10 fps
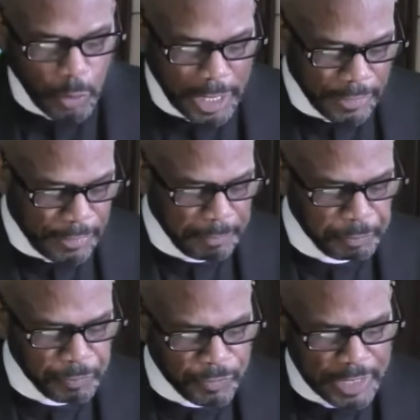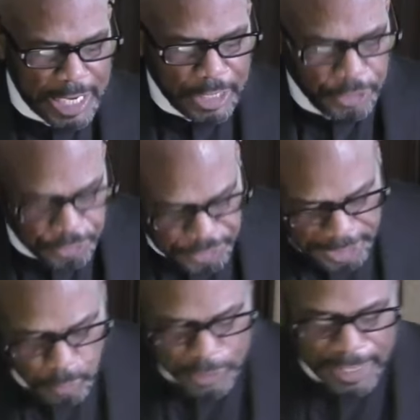with. You
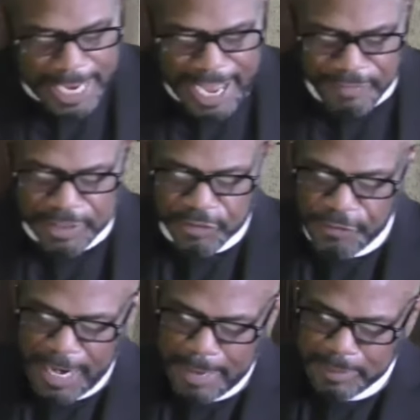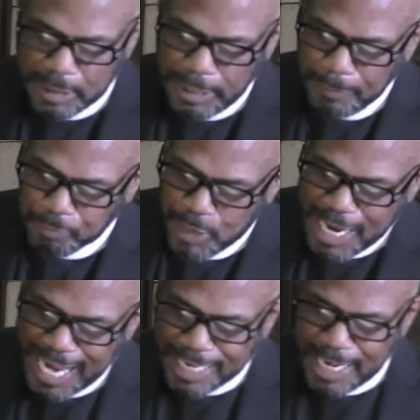see, when the Evans family had